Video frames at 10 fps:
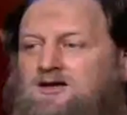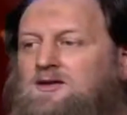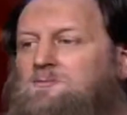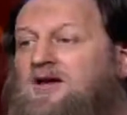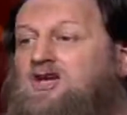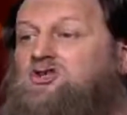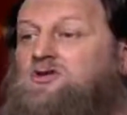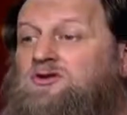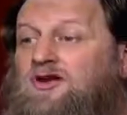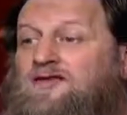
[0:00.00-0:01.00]
make
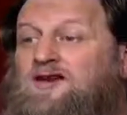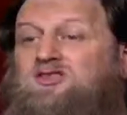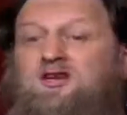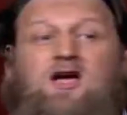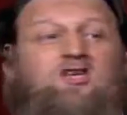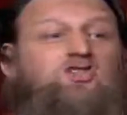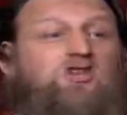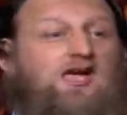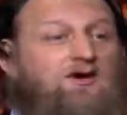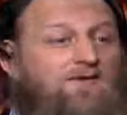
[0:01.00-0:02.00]
sure that there's a, a
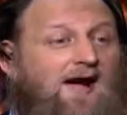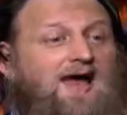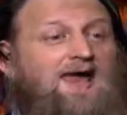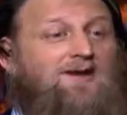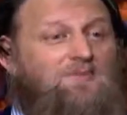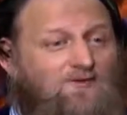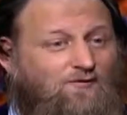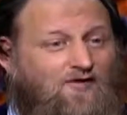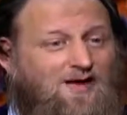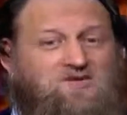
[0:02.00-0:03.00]
chain of halal meat
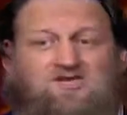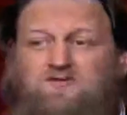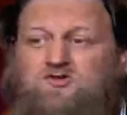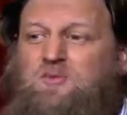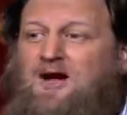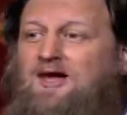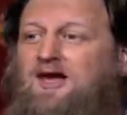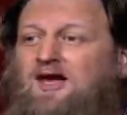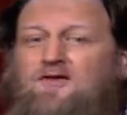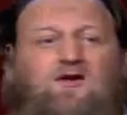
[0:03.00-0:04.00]
for them, as if,
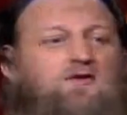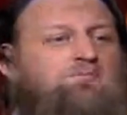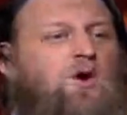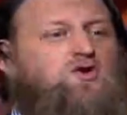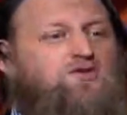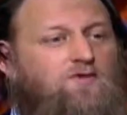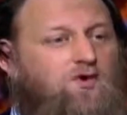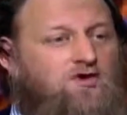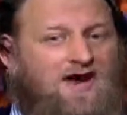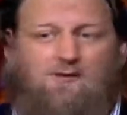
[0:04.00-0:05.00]
subhanAllah, most of the
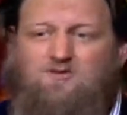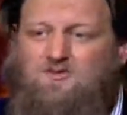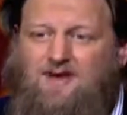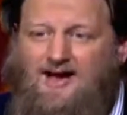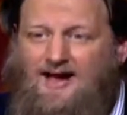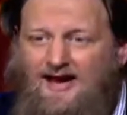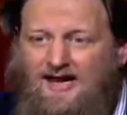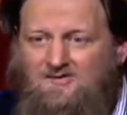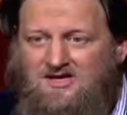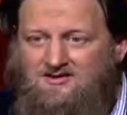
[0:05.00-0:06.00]
Quran was about
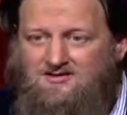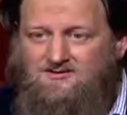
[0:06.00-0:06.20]
halal meat.